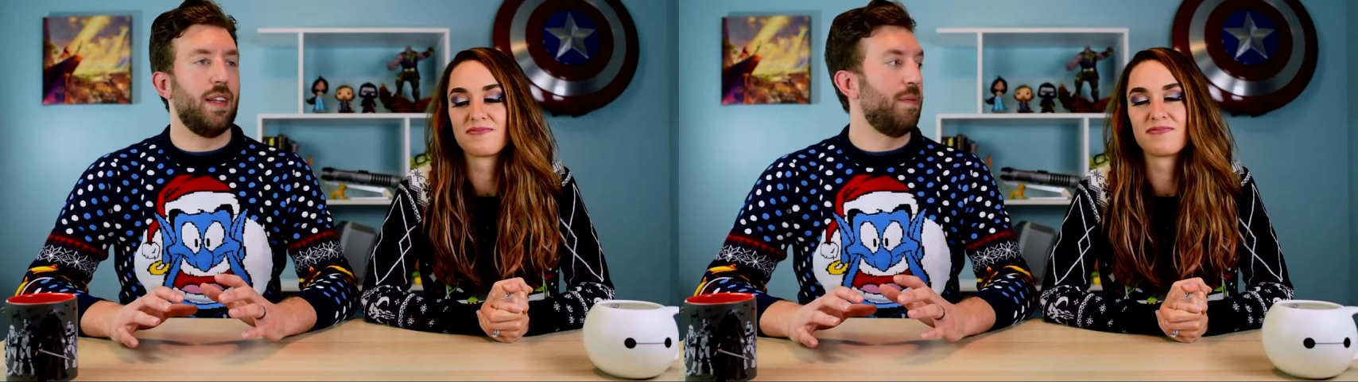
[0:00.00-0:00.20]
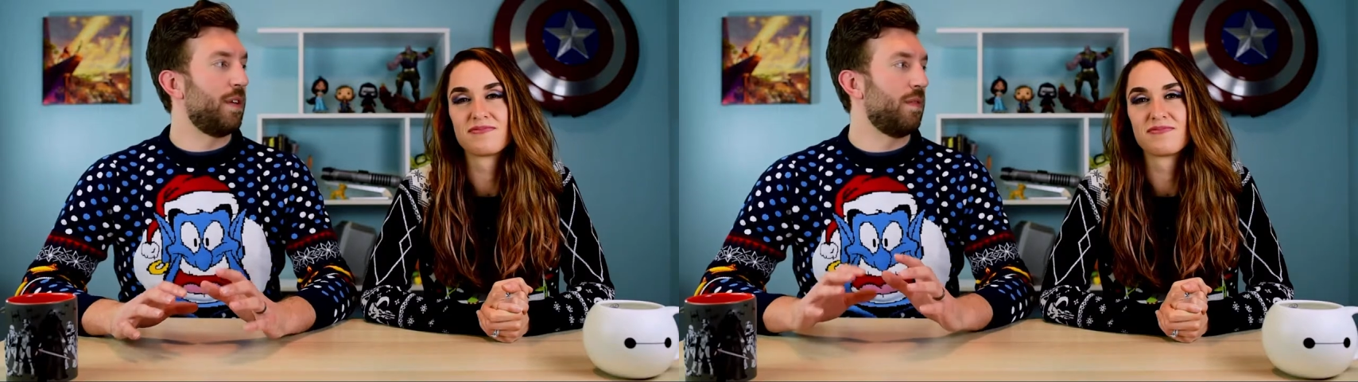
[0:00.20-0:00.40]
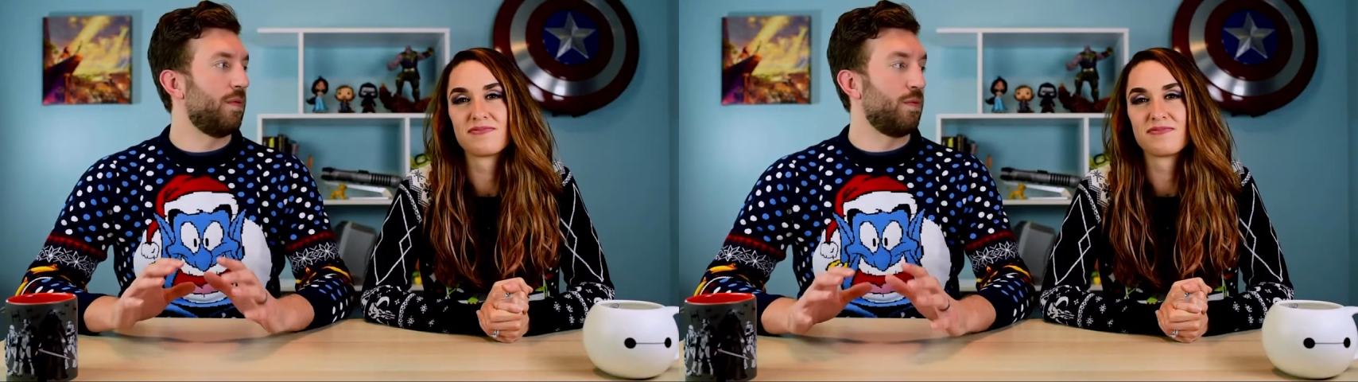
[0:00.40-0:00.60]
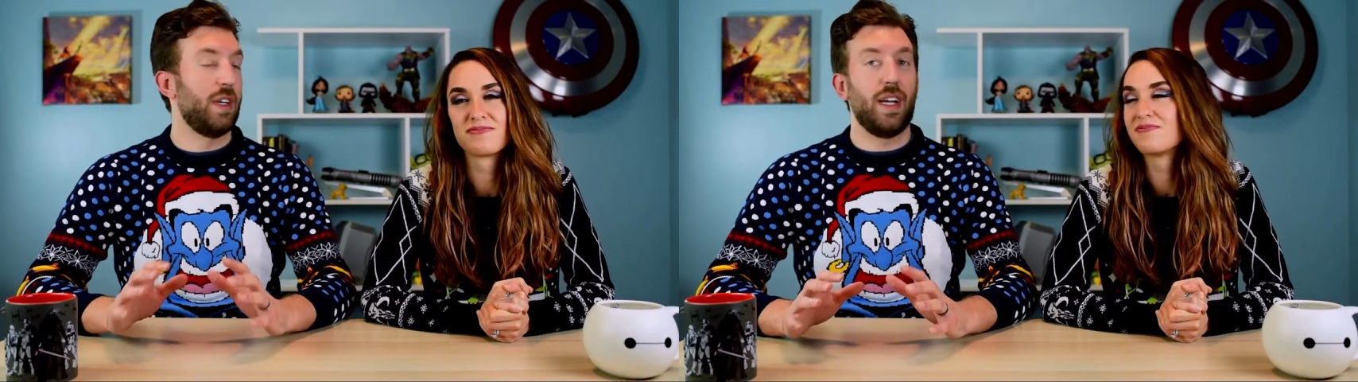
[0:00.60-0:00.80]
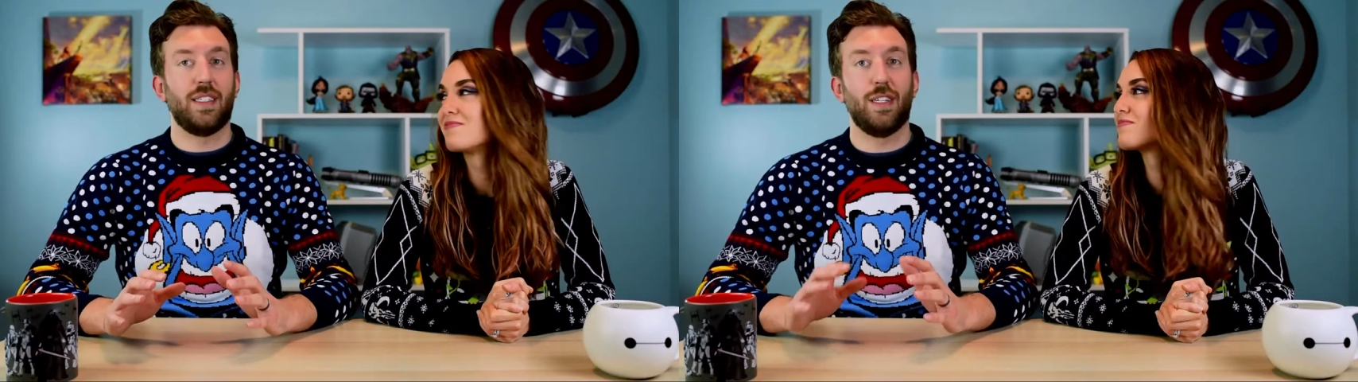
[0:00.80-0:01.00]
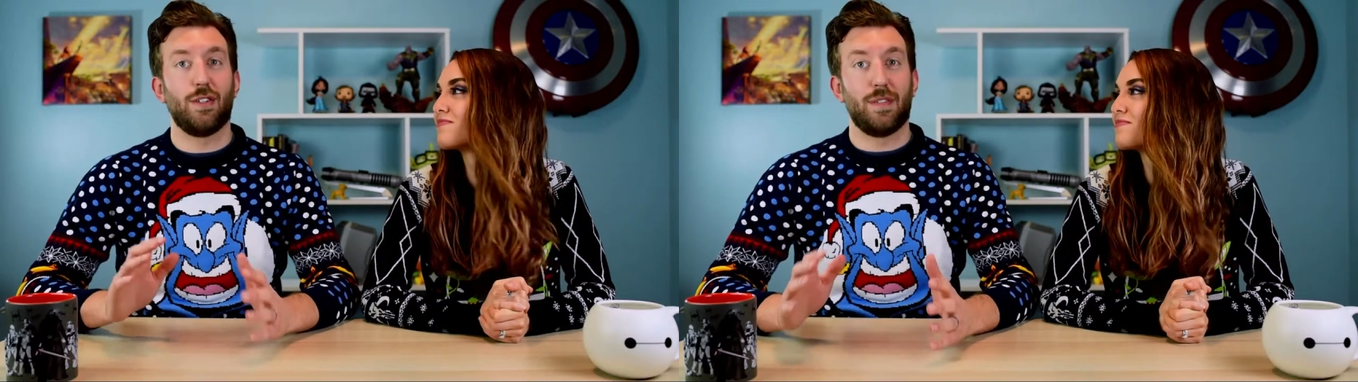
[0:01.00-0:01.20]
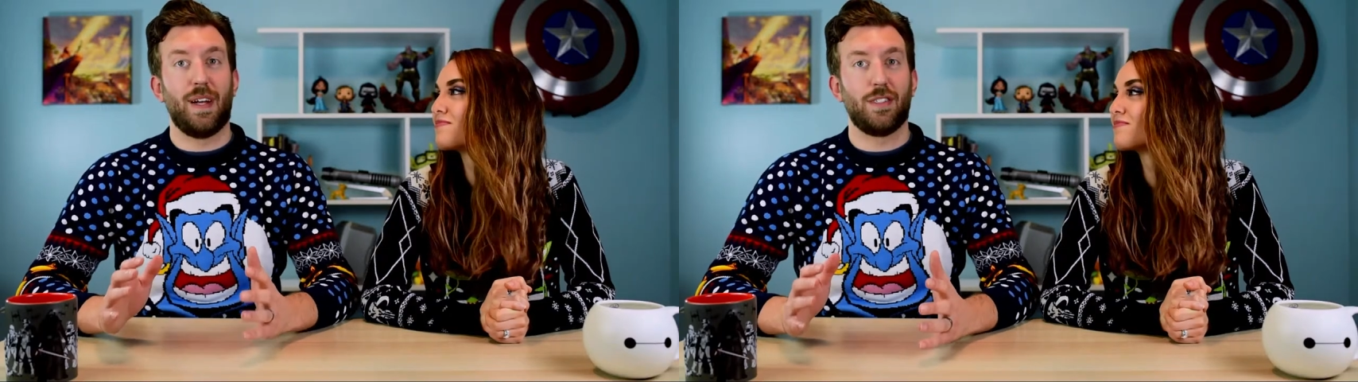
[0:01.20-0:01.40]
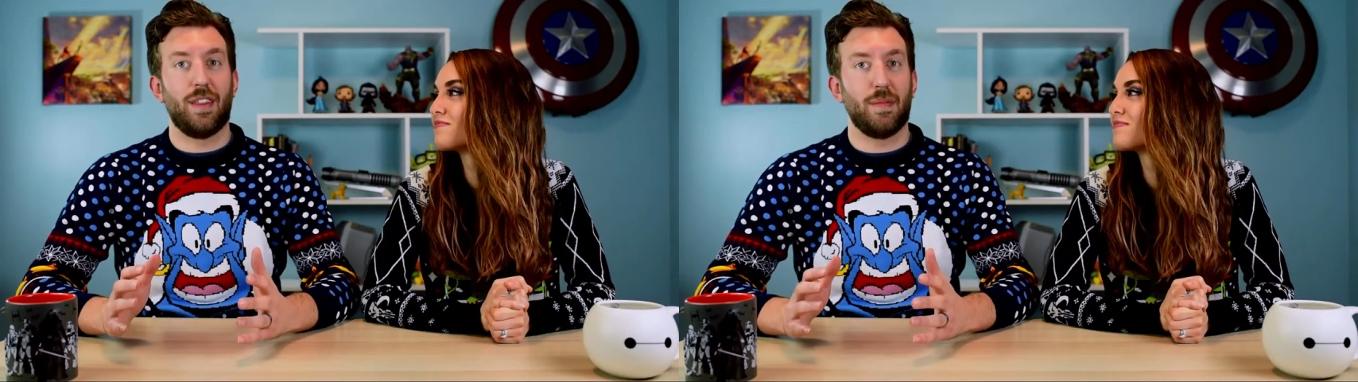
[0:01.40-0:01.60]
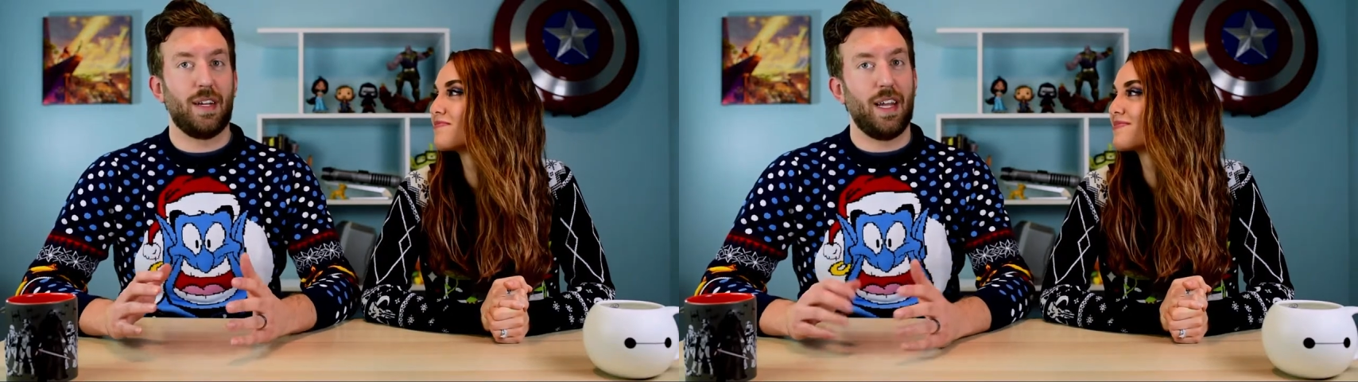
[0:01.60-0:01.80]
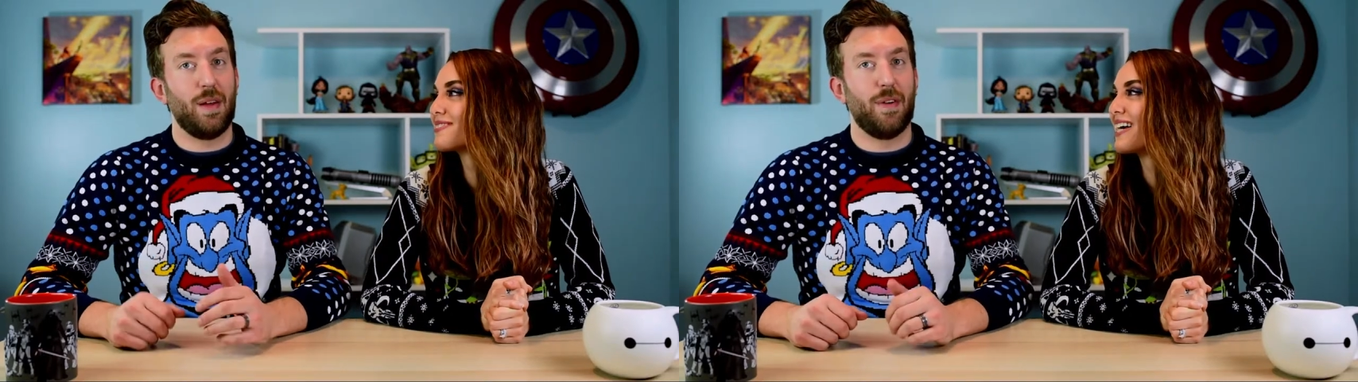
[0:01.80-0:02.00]
Speaker 1: them. They're really nice t-shirts. I'm actually thinking
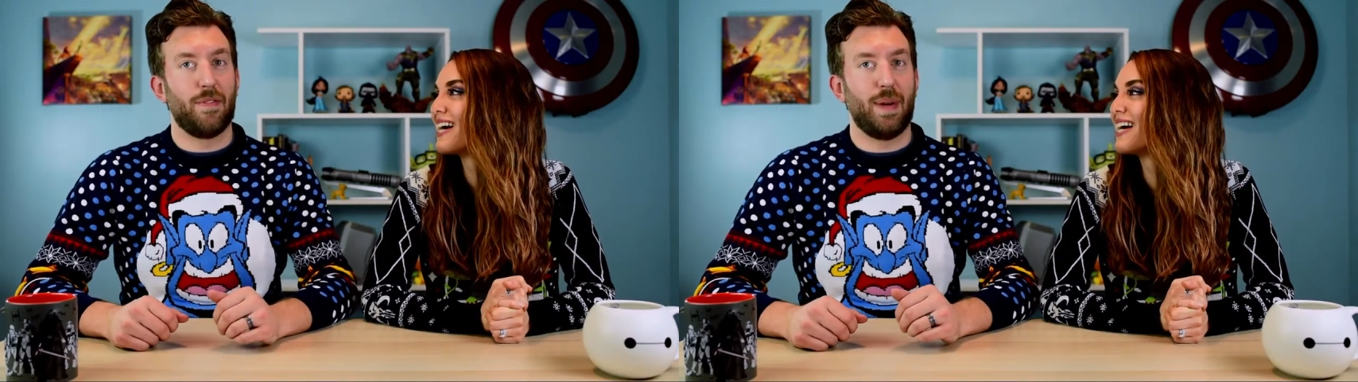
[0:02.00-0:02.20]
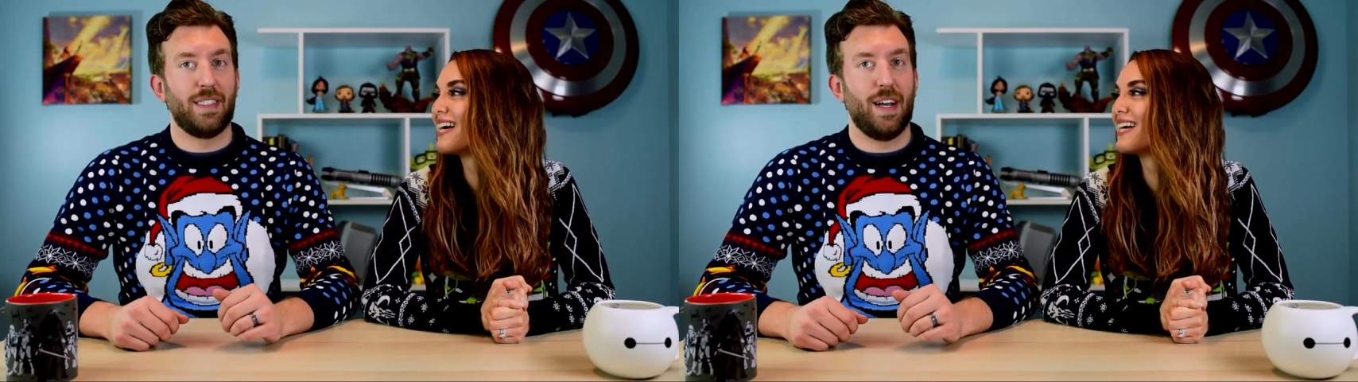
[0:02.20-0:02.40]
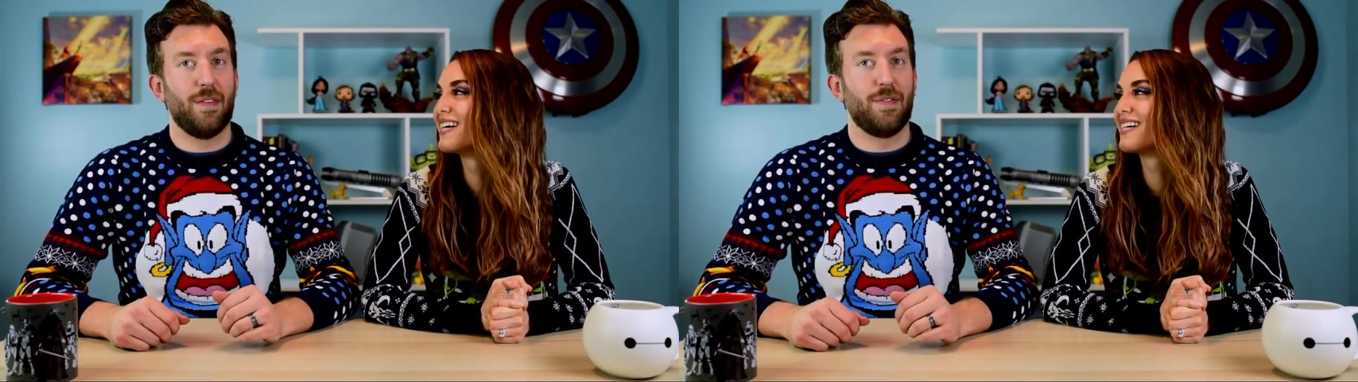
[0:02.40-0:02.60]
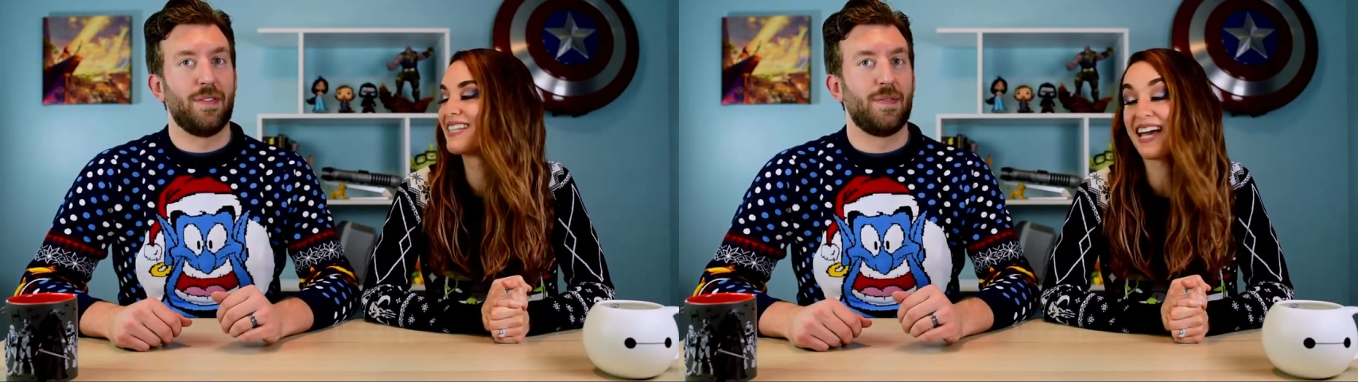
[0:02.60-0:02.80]
about getting one for myself.